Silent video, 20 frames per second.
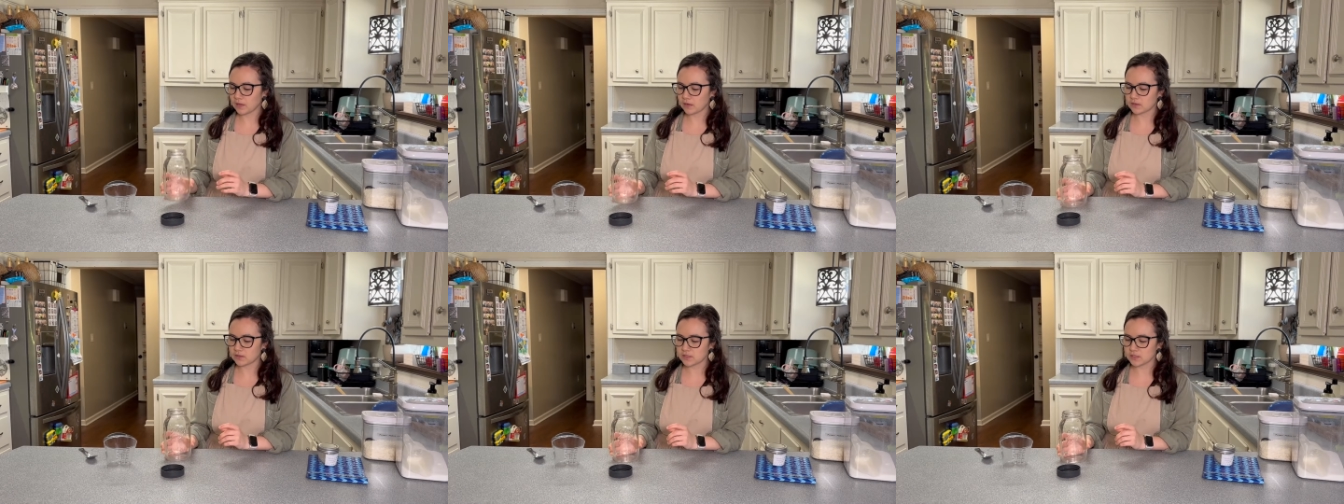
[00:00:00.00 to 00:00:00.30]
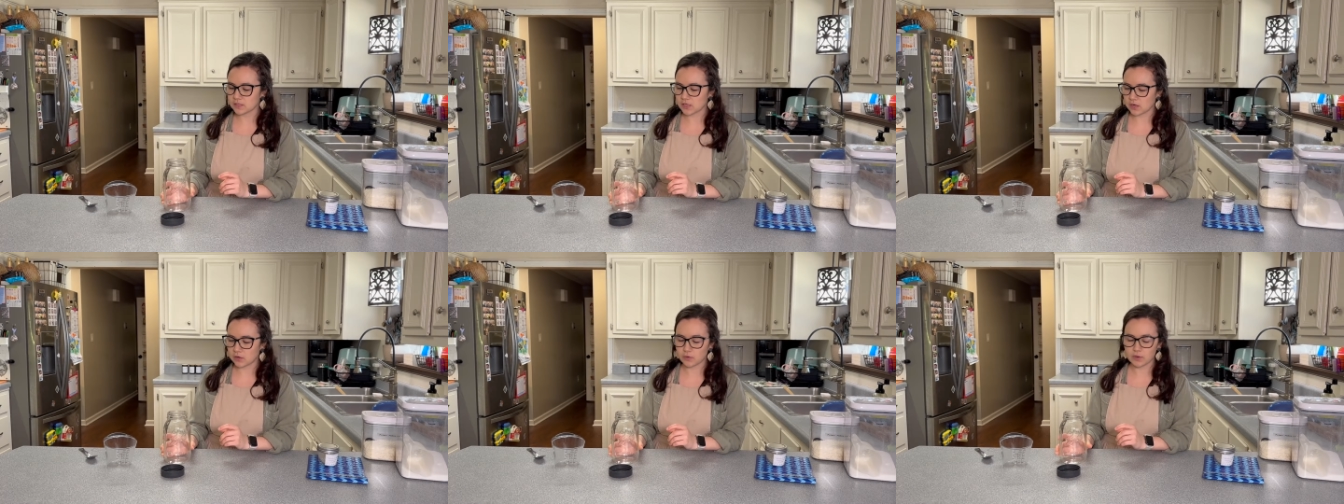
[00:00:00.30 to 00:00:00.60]

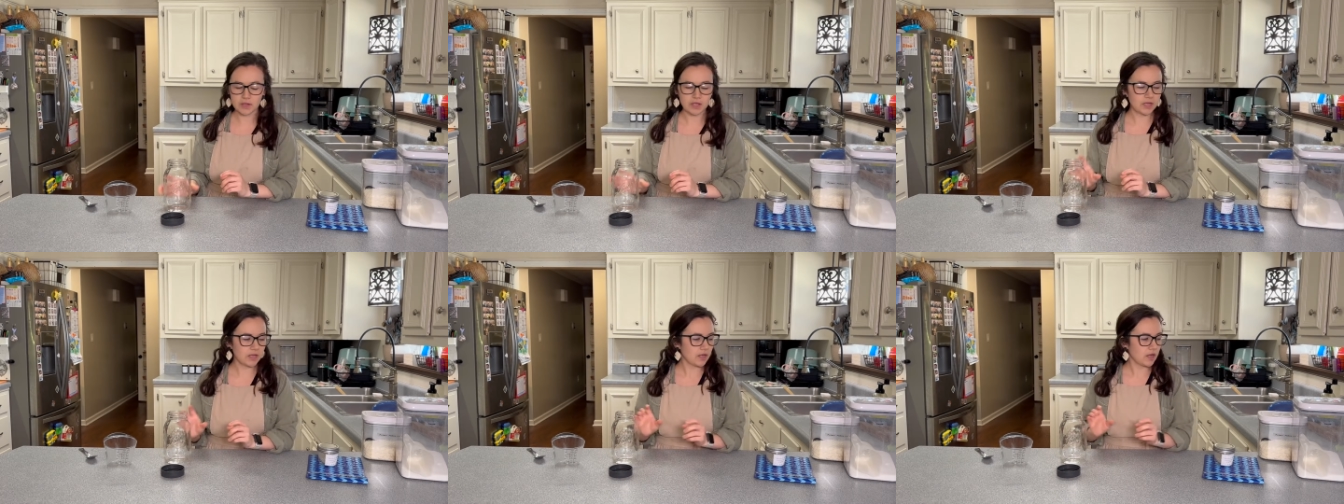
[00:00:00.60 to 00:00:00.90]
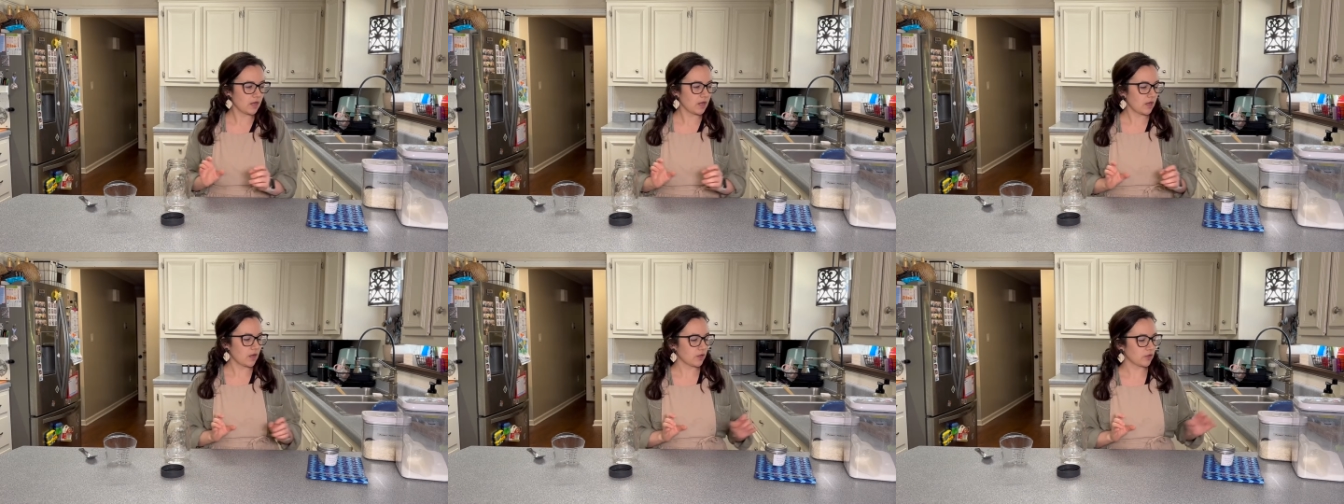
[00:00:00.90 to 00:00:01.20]
So
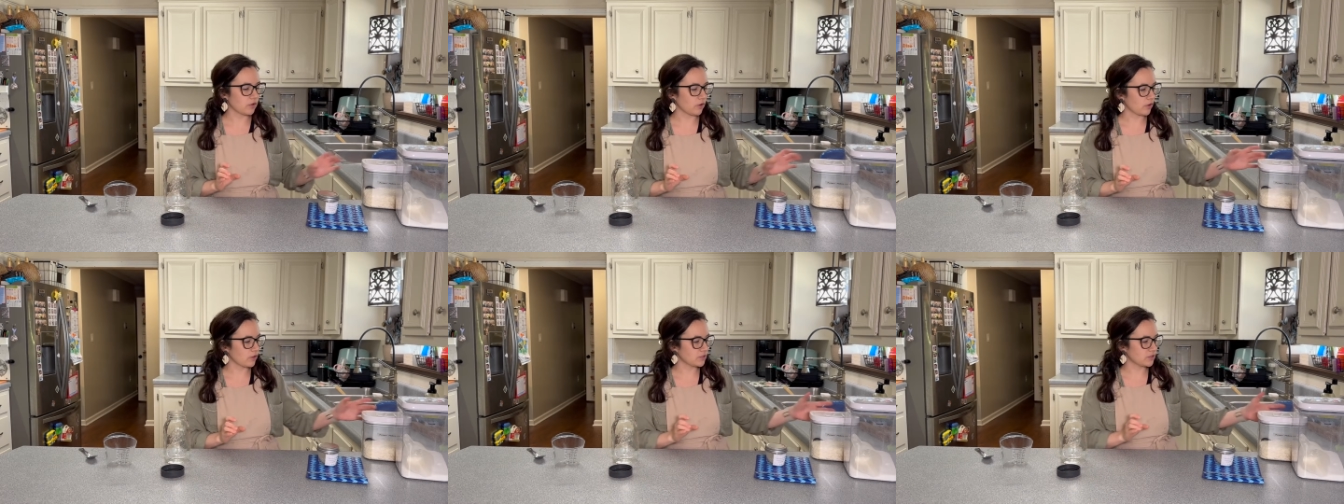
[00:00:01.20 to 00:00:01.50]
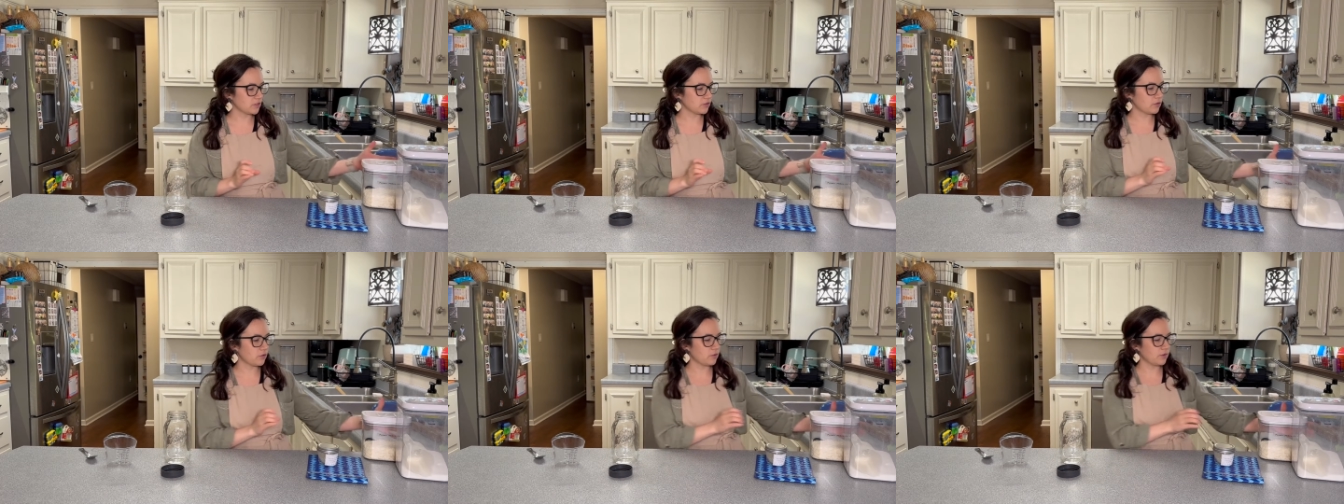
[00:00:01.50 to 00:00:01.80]
you're
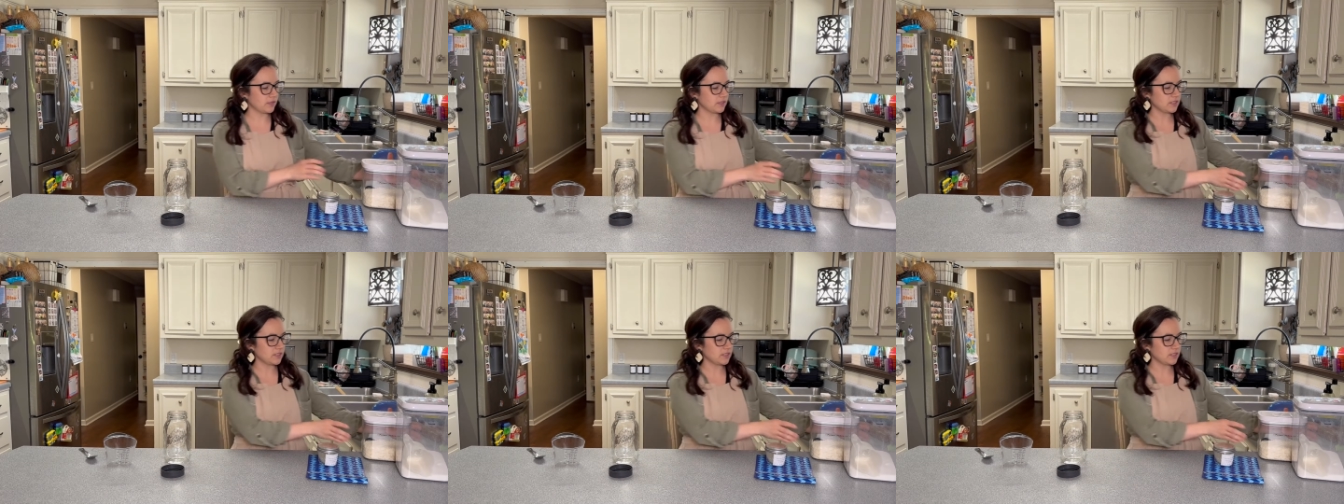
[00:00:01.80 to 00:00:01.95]
also going